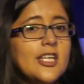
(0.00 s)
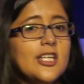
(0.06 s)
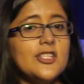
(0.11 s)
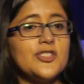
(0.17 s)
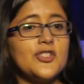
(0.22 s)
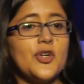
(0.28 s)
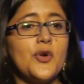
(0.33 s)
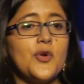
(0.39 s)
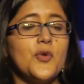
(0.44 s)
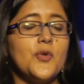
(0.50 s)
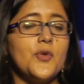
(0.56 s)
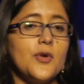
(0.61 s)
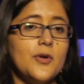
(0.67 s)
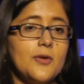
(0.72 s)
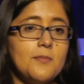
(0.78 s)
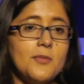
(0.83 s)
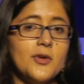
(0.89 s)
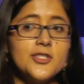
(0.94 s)
So
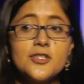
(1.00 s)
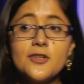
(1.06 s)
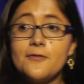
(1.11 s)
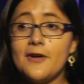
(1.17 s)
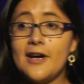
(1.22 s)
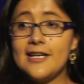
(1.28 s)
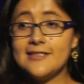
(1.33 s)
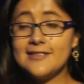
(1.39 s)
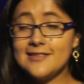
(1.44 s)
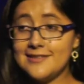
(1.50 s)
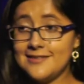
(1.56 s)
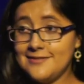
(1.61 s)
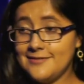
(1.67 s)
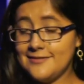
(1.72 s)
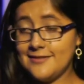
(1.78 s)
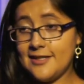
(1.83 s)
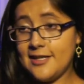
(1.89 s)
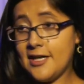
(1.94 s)
most of us,
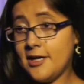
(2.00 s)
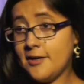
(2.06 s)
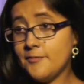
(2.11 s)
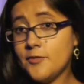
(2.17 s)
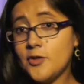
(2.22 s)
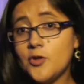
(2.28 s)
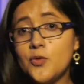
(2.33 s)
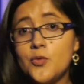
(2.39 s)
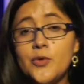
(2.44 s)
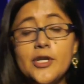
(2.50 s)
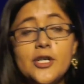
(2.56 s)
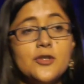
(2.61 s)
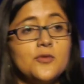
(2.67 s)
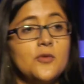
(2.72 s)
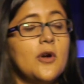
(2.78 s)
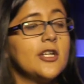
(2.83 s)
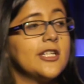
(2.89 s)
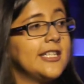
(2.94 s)
we are
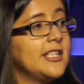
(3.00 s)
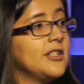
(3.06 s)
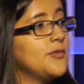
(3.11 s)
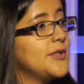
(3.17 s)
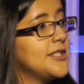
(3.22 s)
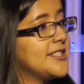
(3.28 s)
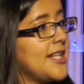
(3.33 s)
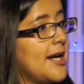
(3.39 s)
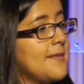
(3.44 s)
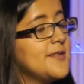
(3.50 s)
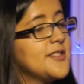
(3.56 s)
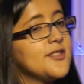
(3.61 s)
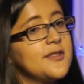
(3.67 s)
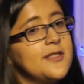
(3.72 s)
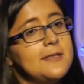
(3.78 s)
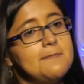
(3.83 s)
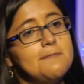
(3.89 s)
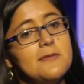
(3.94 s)
working with
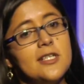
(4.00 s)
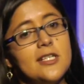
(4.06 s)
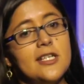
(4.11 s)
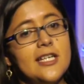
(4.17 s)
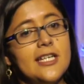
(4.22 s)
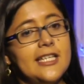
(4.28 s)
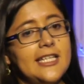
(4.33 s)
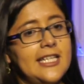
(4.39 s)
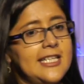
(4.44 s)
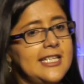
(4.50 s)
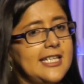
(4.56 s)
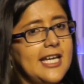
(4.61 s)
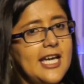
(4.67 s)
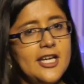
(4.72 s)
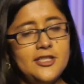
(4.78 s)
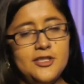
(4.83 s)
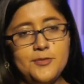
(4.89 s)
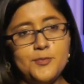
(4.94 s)
TypeScript in
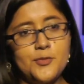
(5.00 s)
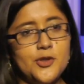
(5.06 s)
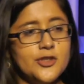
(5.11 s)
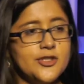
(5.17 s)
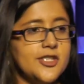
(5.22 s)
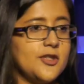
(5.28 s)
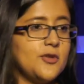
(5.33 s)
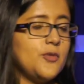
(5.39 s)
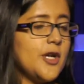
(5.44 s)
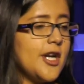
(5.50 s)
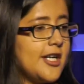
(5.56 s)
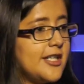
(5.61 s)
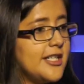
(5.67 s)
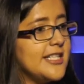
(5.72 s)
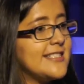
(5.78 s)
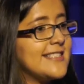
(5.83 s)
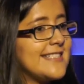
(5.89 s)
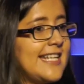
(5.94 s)
any project. We
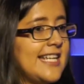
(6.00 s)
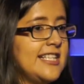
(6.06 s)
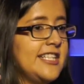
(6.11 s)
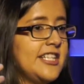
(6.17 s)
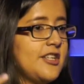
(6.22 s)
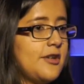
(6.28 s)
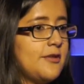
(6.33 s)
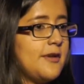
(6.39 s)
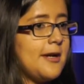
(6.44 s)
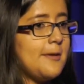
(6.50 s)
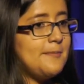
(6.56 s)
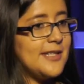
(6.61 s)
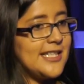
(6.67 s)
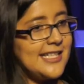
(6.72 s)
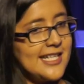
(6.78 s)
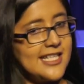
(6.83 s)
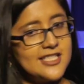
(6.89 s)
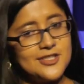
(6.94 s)
are scaling our
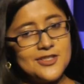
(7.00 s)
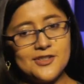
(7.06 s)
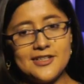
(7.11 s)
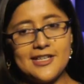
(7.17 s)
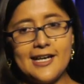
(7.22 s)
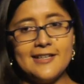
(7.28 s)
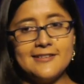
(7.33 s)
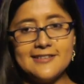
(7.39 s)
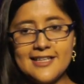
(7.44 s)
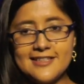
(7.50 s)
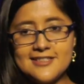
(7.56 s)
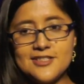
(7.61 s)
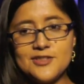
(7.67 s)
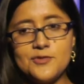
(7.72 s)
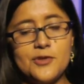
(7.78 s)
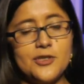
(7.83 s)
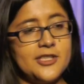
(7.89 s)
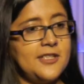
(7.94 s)
application and that's
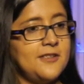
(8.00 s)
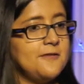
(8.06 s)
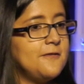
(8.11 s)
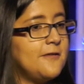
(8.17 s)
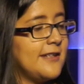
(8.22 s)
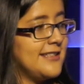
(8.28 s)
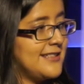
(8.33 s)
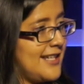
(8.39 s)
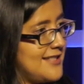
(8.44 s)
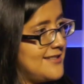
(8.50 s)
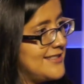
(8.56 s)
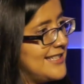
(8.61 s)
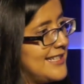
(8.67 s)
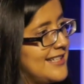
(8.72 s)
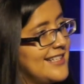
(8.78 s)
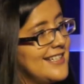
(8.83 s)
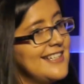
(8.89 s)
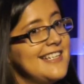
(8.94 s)
working fantastic.